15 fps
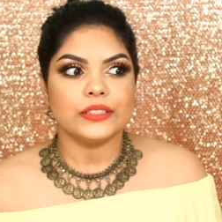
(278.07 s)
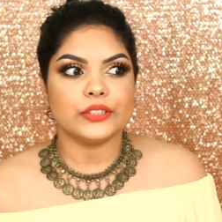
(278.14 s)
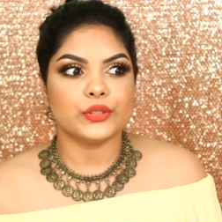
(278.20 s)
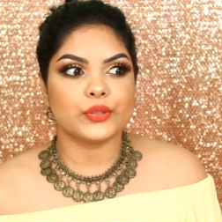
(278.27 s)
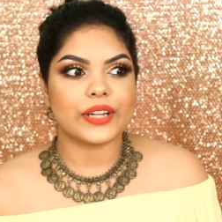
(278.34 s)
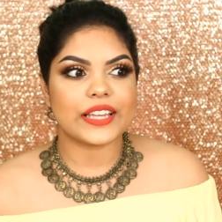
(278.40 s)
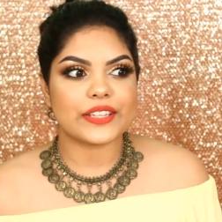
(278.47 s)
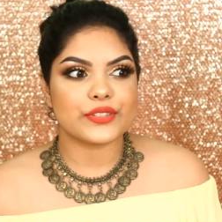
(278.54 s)
you
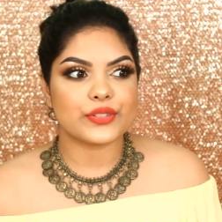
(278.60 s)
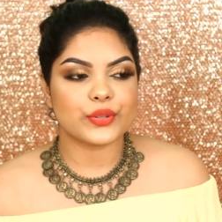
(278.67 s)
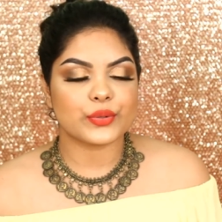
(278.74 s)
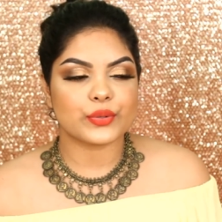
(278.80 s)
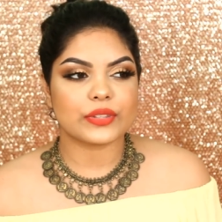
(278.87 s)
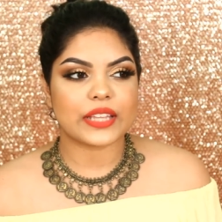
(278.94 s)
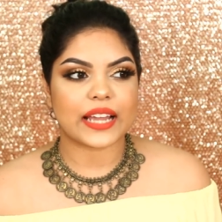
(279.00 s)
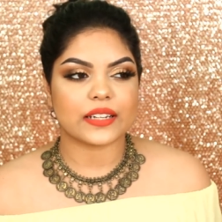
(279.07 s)
guys know
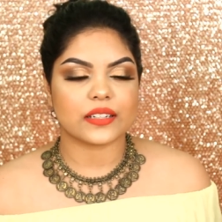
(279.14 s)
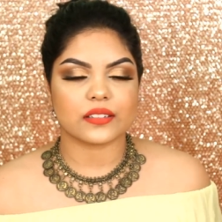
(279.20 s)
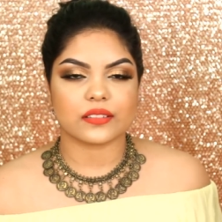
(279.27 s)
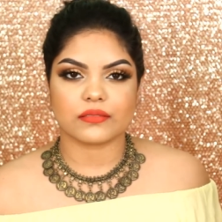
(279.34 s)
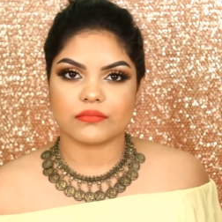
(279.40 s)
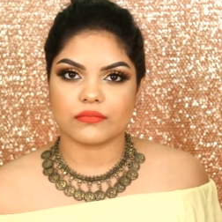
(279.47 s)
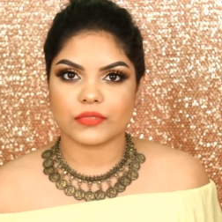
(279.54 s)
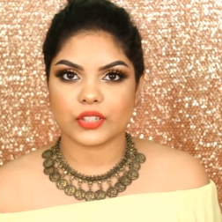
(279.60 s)
that
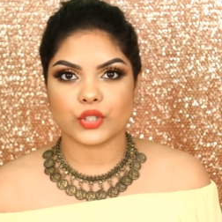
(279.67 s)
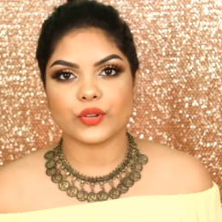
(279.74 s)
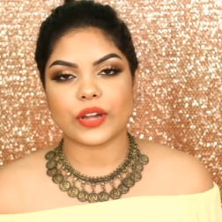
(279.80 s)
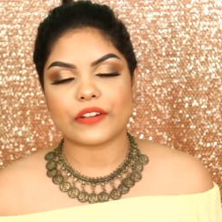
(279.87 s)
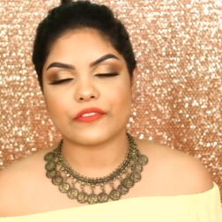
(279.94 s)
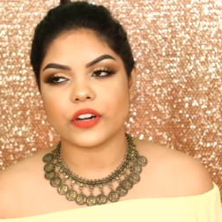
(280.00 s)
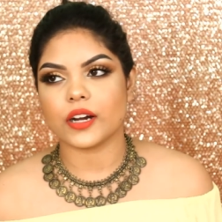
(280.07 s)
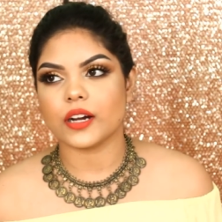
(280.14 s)
you
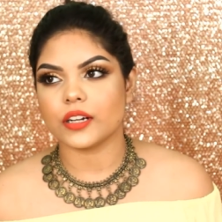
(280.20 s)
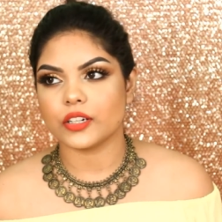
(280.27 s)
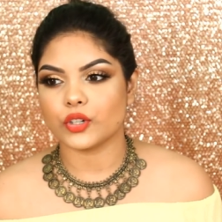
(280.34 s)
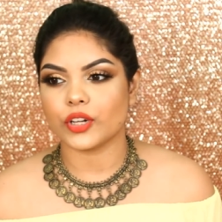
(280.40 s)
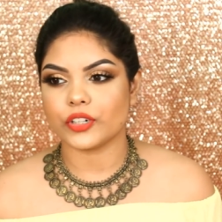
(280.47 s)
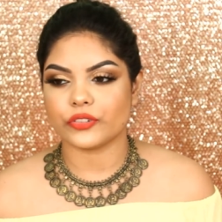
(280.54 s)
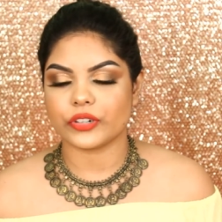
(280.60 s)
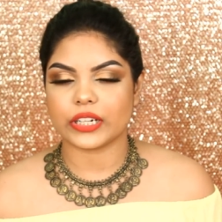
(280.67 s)
have heard
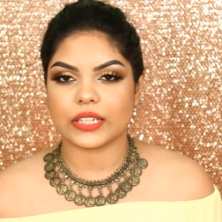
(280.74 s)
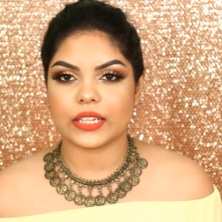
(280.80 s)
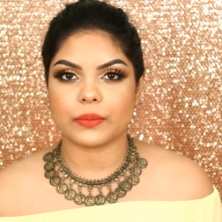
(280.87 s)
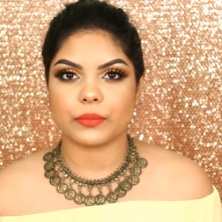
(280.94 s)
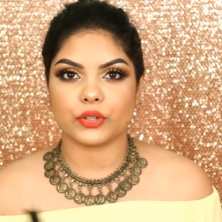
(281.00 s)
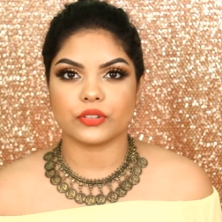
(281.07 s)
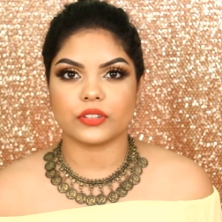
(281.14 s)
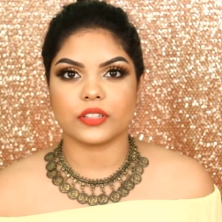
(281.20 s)
already
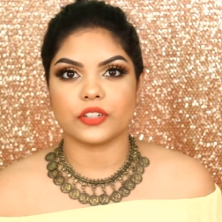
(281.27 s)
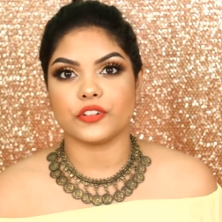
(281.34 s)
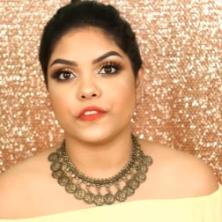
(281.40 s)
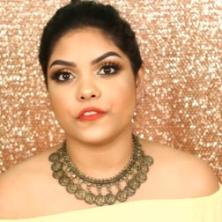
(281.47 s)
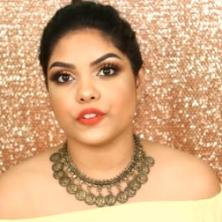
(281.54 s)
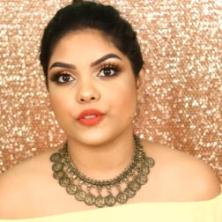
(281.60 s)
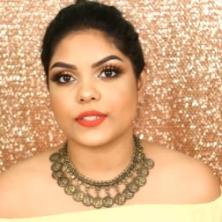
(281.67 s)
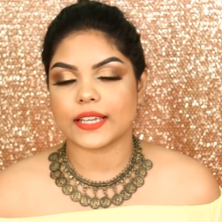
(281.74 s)
about the
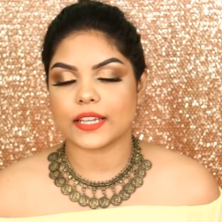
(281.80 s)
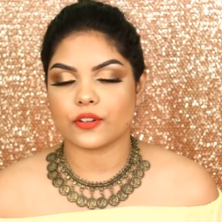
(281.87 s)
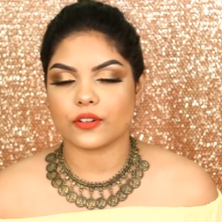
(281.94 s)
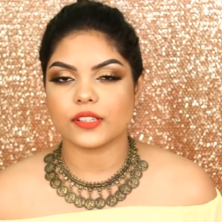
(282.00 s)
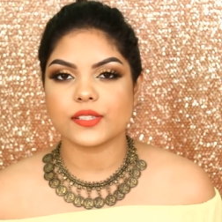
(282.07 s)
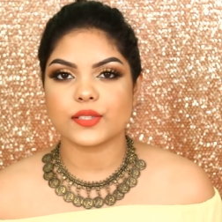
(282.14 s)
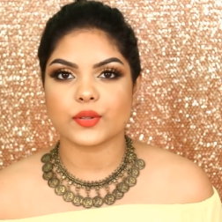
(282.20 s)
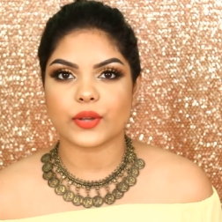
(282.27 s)
reviews and
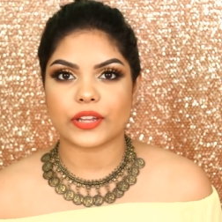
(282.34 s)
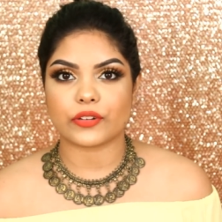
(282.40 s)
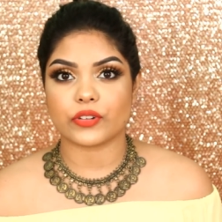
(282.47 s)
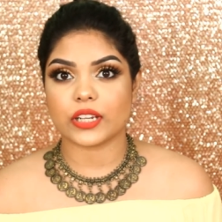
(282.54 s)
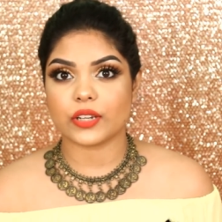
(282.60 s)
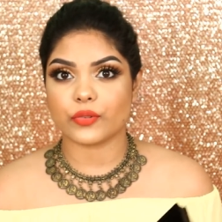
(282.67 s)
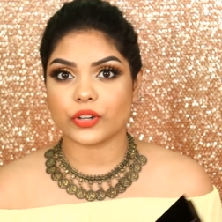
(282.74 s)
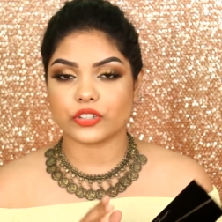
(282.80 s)
all, so I
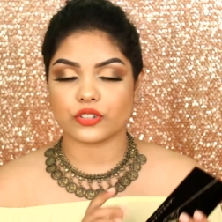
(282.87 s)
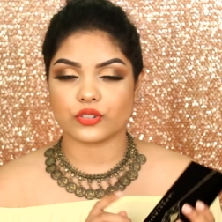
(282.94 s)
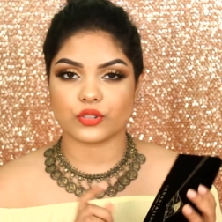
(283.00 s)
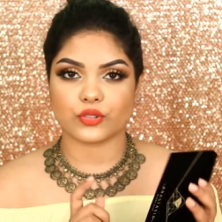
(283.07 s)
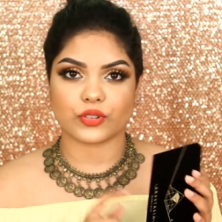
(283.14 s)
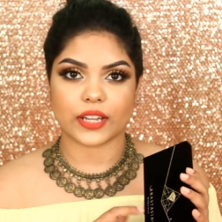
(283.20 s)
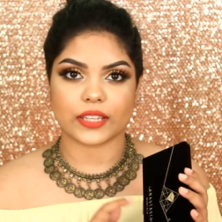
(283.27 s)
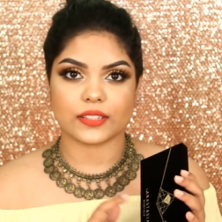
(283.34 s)
really wanted to
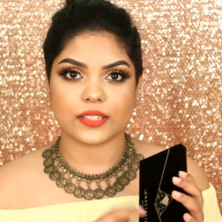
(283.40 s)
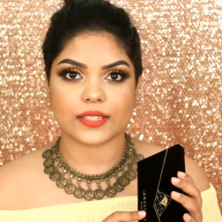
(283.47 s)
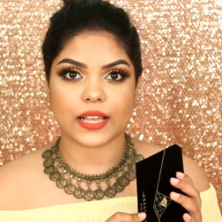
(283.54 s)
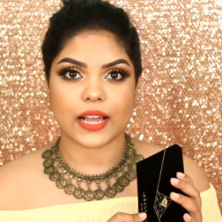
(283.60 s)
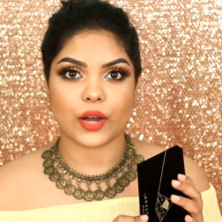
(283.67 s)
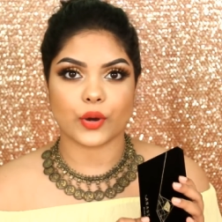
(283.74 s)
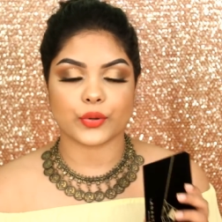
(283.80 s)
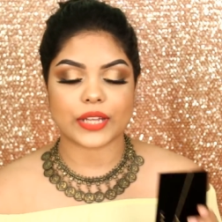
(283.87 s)
try this
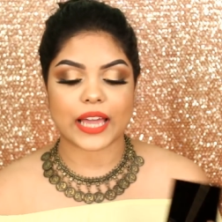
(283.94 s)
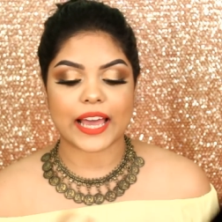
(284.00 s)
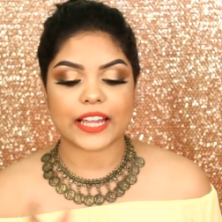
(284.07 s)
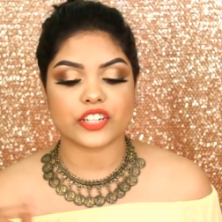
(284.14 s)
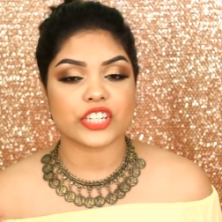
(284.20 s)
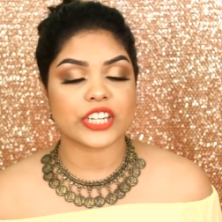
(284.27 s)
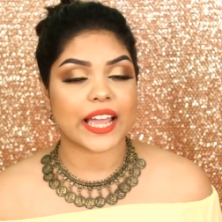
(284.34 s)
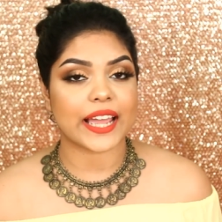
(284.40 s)
out and
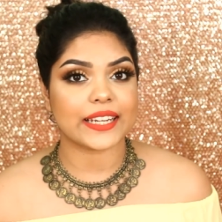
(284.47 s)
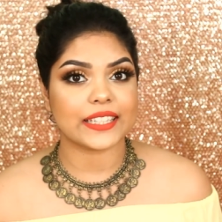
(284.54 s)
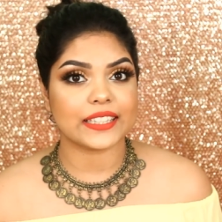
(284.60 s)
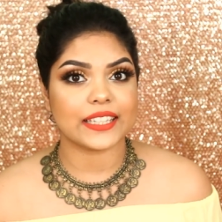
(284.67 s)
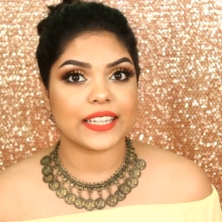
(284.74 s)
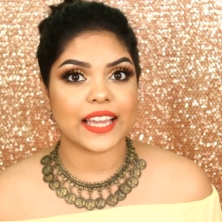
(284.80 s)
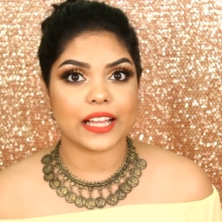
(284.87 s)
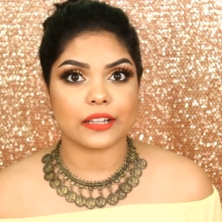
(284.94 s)

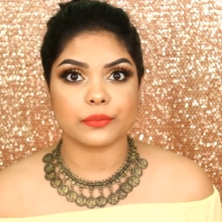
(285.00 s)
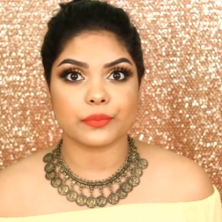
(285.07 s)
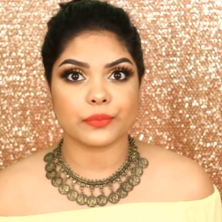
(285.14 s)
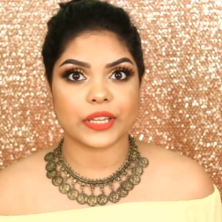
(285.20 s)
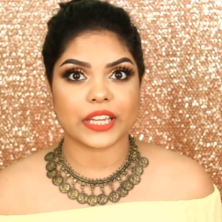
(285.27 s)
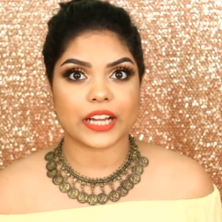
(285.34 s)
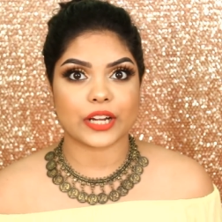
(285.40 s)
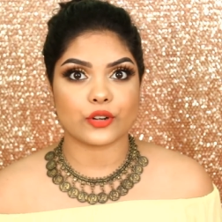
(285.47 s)
Shinedi helped
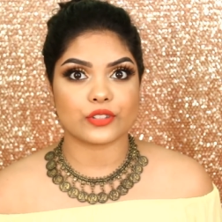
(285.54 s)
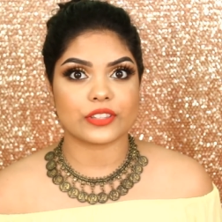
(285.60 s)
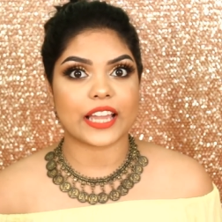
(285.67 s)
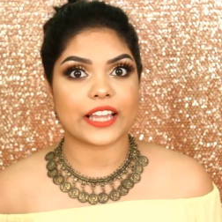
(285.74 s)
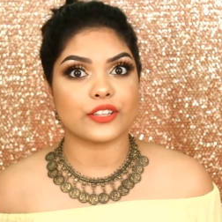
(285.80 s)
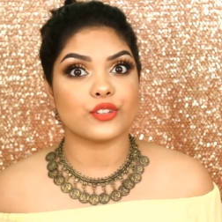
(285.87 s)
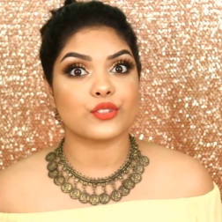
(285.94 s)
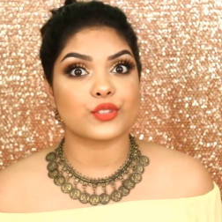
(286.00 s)
me out.
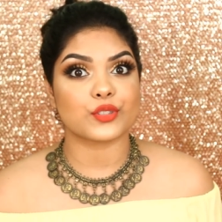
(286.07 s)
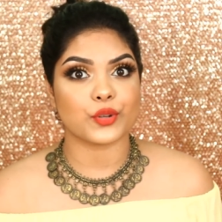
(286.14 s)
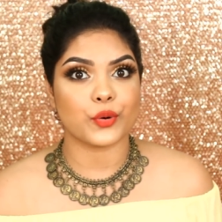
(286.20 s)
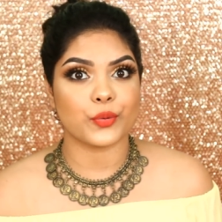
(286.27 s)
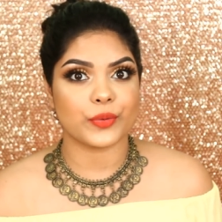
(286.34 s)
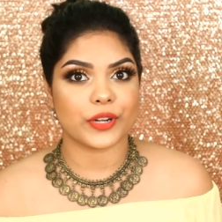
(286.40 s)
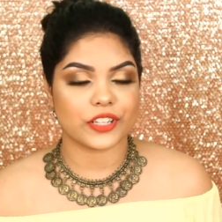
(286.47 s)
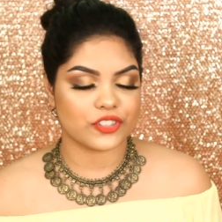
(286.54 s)
Thank you so
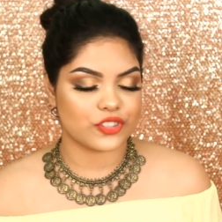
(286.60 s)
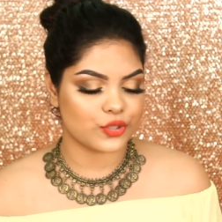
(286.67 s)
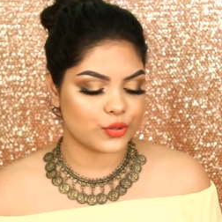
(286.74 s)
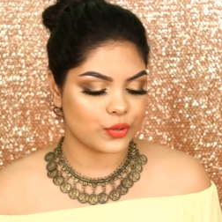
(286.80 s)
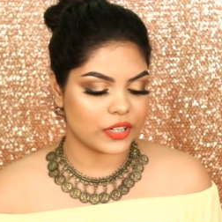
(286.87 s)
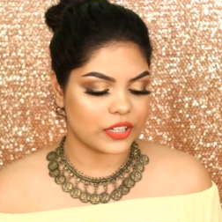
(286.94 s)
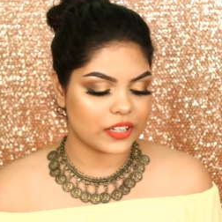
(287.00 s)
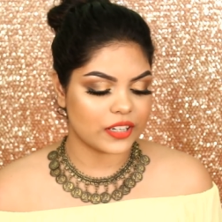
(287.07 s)
much to
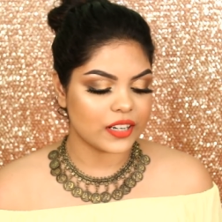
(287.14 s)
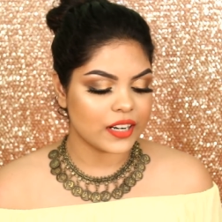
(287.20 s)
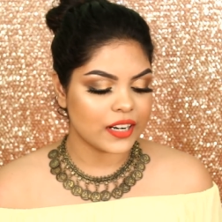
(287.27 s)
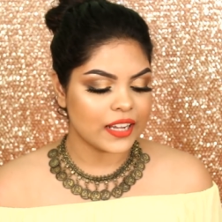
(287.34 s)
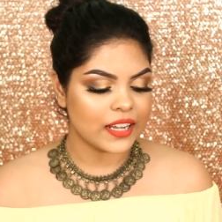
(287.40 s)
her.